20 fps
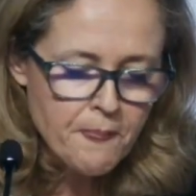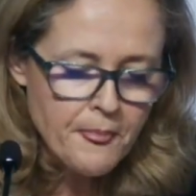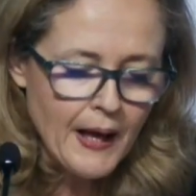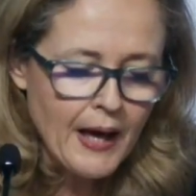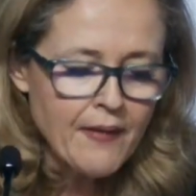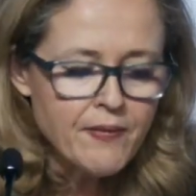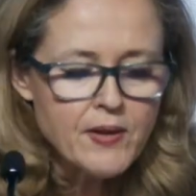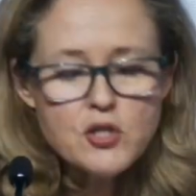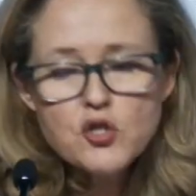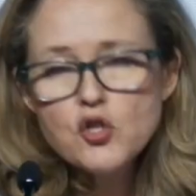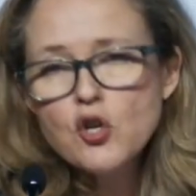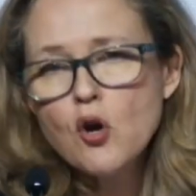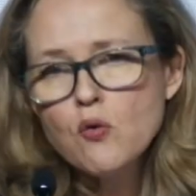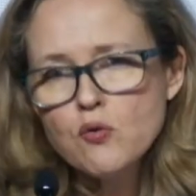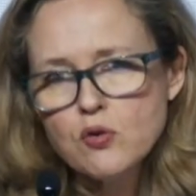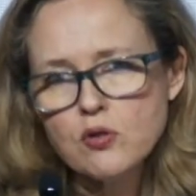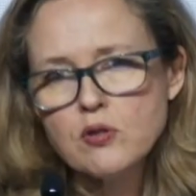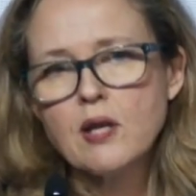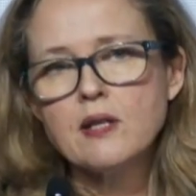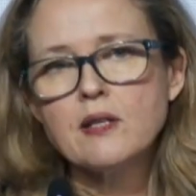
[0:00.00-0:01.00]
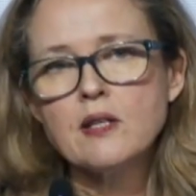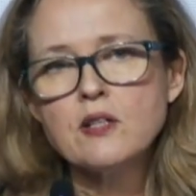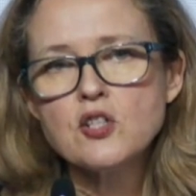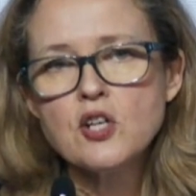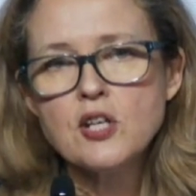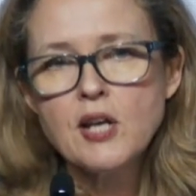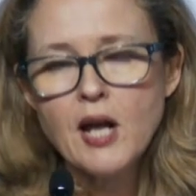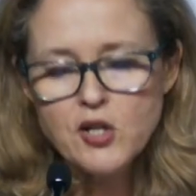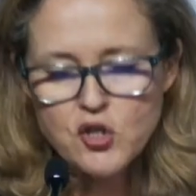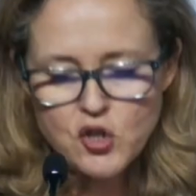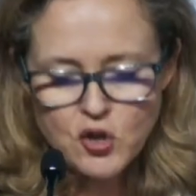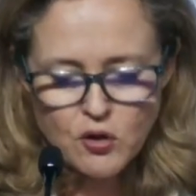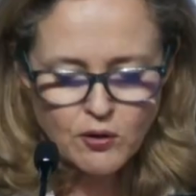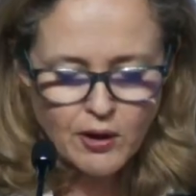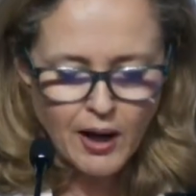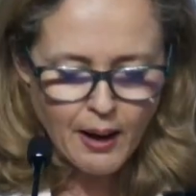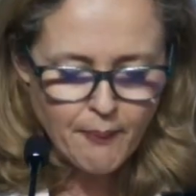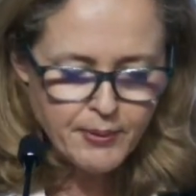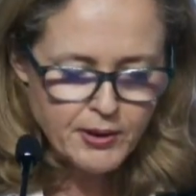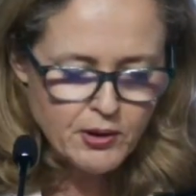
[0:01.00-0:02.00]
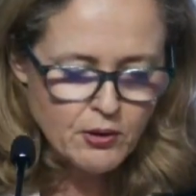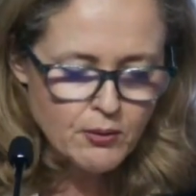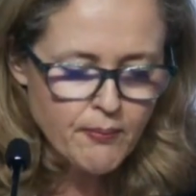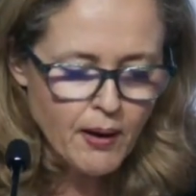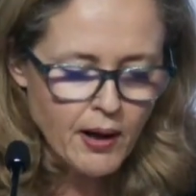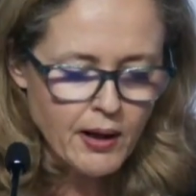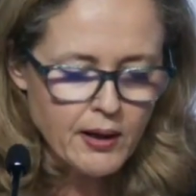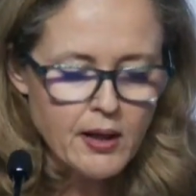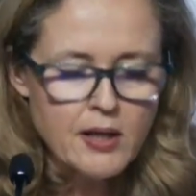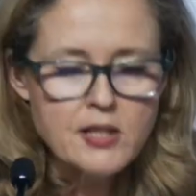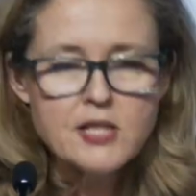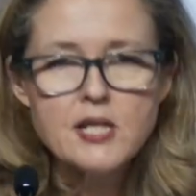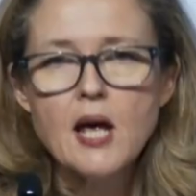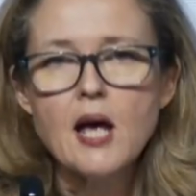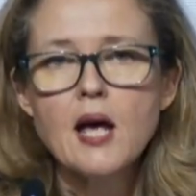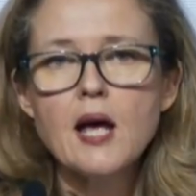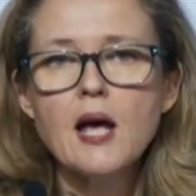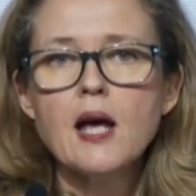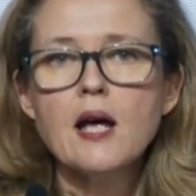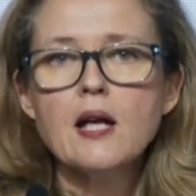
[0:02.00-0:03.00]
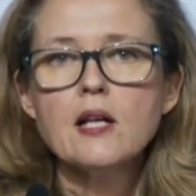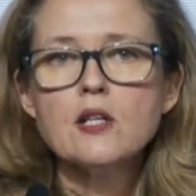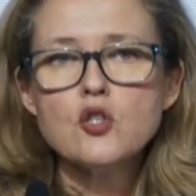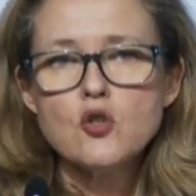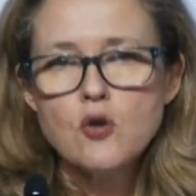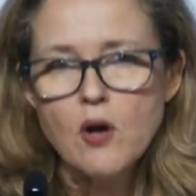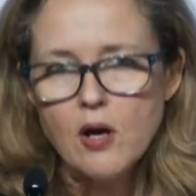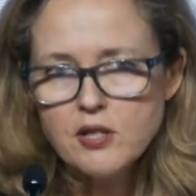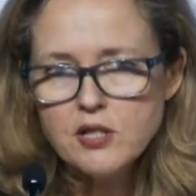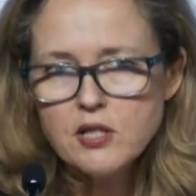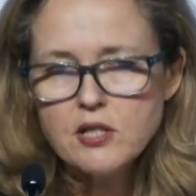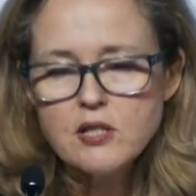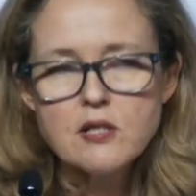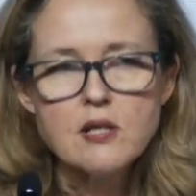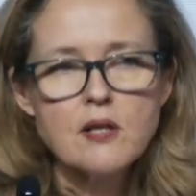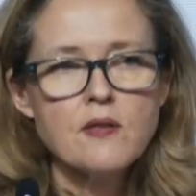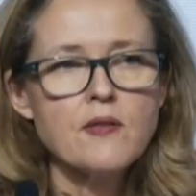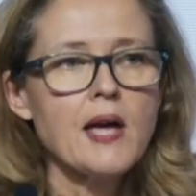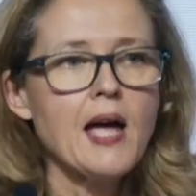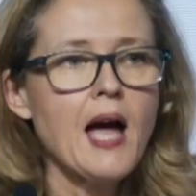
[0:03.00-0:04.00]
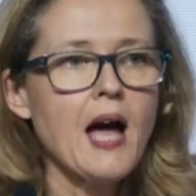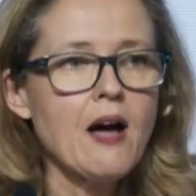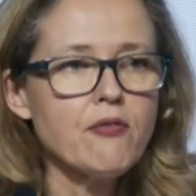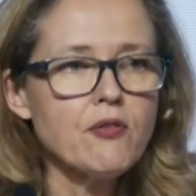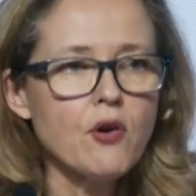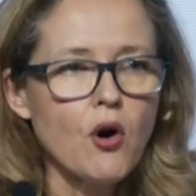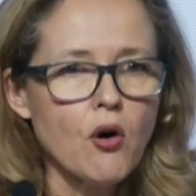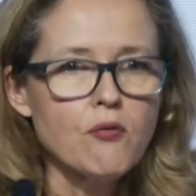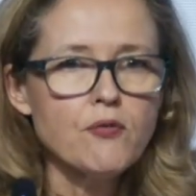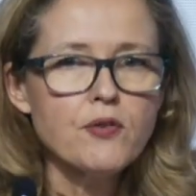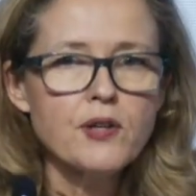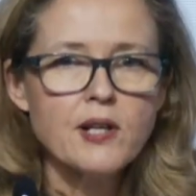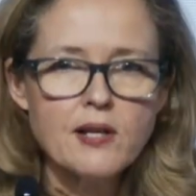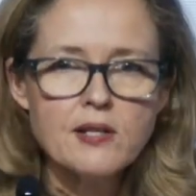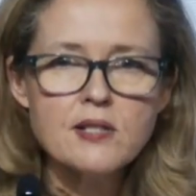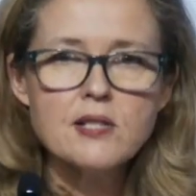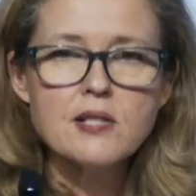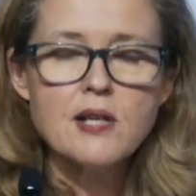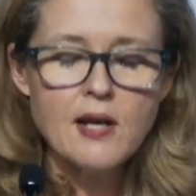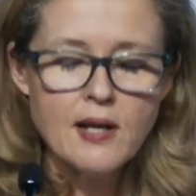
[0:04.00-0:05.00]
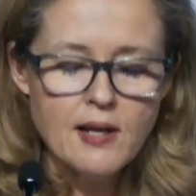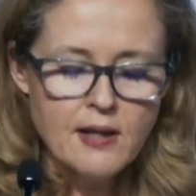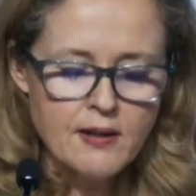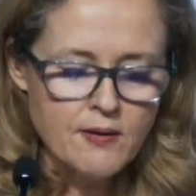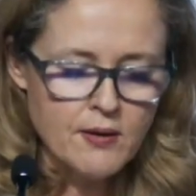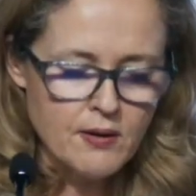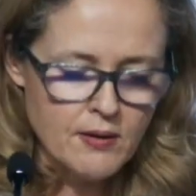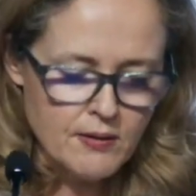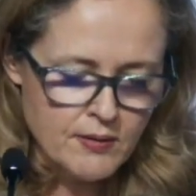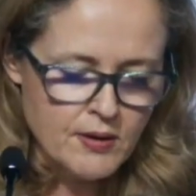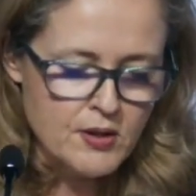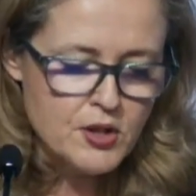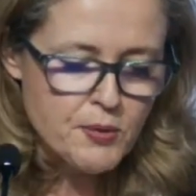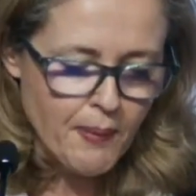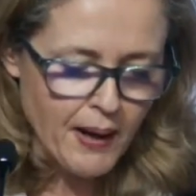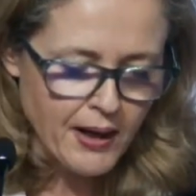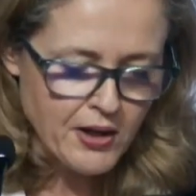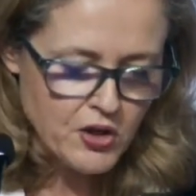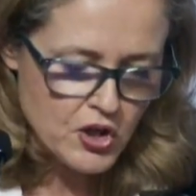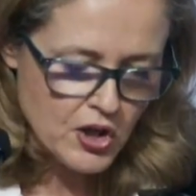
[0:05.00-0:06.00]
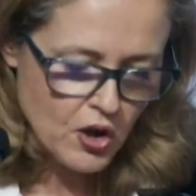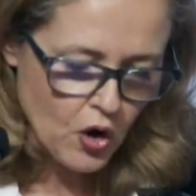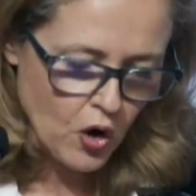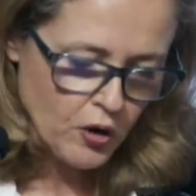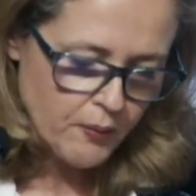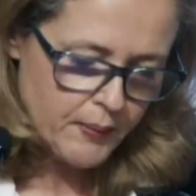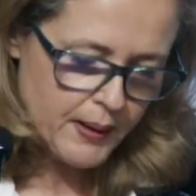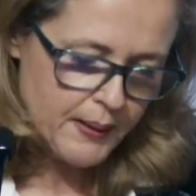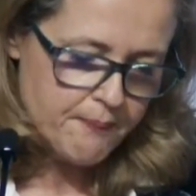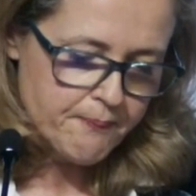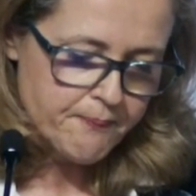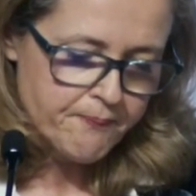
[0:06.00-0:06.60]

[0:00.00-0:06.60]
And this shows that international capital markets trust, they have confidence in the Spanish economy.